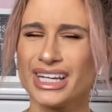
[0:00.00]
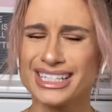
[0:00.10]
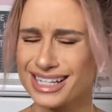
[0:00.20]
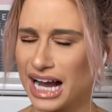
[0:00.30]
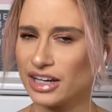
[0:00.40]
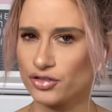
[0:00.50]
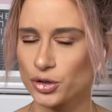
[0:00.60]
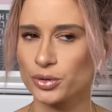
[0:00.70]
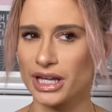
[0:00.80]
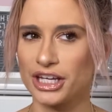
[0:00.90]
it's kind of
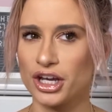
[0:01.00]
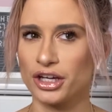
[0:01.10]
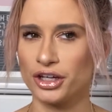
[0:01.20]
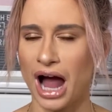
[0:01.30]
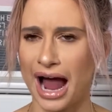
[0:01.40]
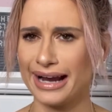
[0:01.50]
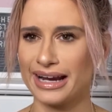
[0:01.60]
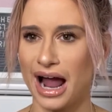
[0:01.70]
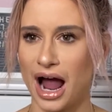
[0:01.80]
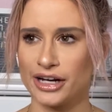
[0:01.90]
true. Like
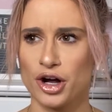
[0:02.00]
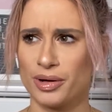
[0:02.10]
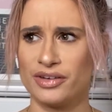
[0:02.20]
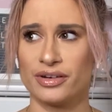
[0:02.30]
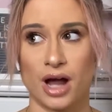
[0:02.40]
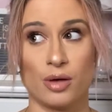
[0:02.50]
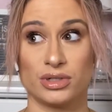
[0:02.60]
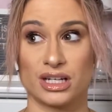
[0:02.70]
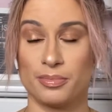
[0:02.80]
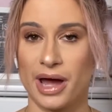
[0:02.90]
I know even I
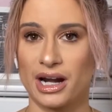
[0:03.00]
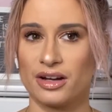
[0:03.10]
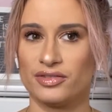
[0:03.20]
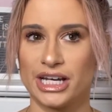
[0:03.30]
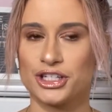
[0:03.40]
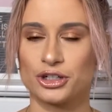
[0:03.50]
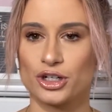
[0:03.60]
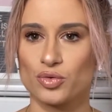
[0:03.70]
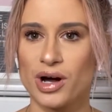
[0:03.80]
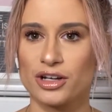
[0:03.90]
was a competitive dancer
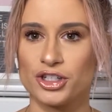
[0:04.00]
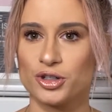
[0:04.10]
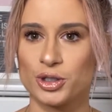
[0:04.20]
as well too.